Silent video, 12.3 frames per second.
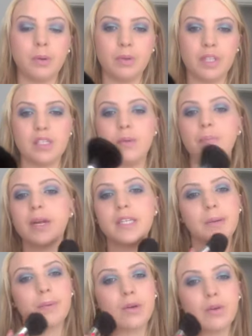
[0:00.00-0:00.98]
But with this, it
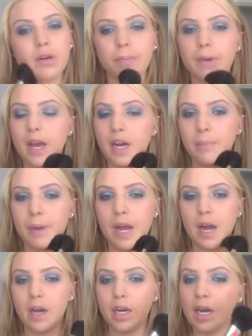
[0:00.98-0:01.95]
picked up a good amount of
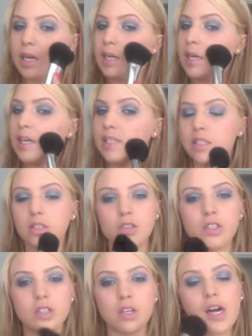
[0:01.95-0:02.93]
powder. It's a
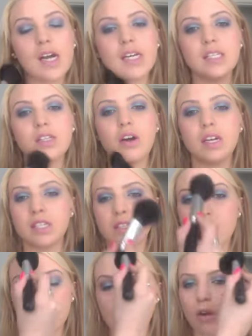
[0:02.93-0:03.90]
good size, nice
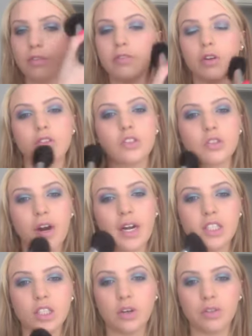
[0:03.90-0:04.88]
and soft, not
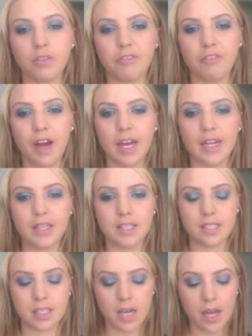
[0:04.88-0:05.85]
scratchy on the
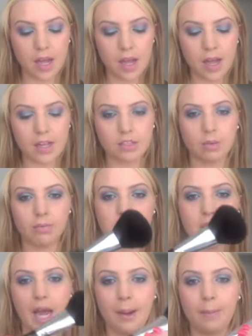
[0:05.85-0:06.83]
face. So I'm
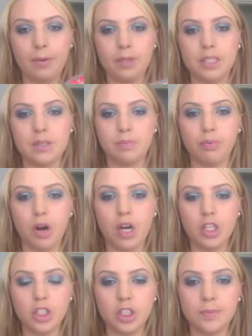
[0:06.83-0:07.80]
really happy with this
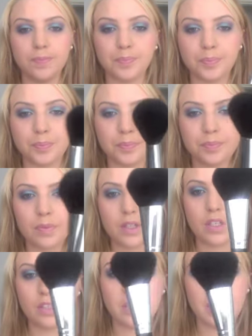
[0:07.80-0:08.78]
brush.
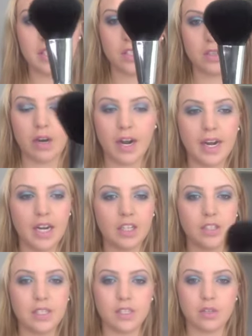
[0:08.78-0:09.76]
So that's great. I
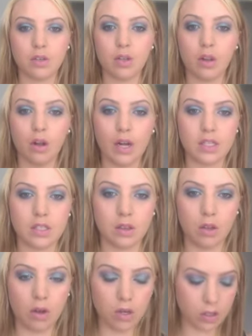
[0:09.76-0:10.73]
use this on clients a
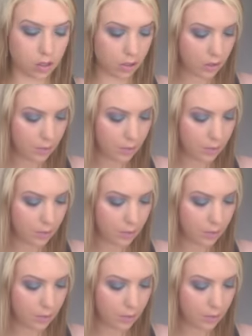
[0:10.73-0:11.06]
lot.